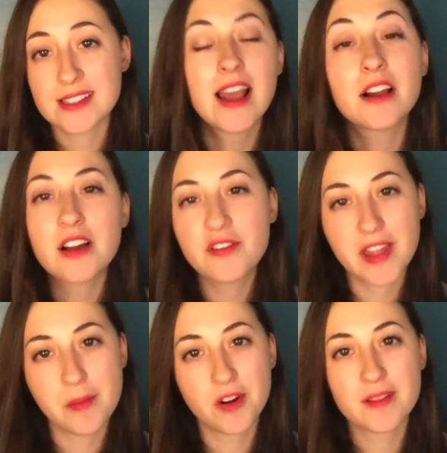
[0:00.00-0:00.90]
I'll go over
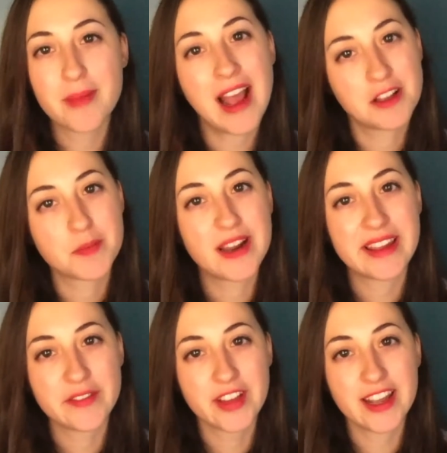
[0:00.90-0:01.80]
that more in my
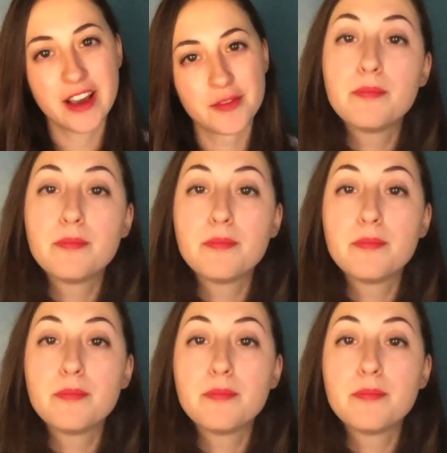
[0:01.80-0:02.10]
housebreaking video.